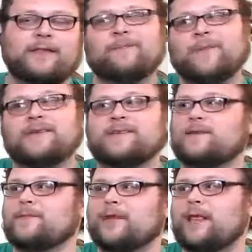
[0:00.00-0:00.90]
that makes
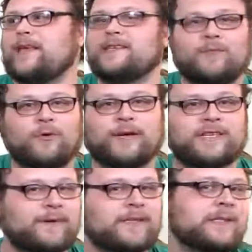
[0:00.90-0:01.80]
their plays more
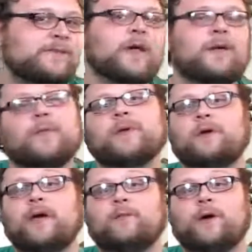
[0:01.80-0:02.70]
expensive, but we
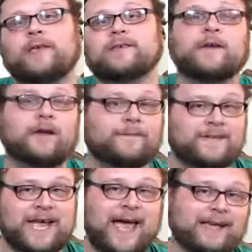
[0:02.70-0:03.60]
do have ways of
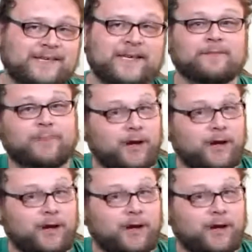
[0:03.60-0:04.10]
taxing and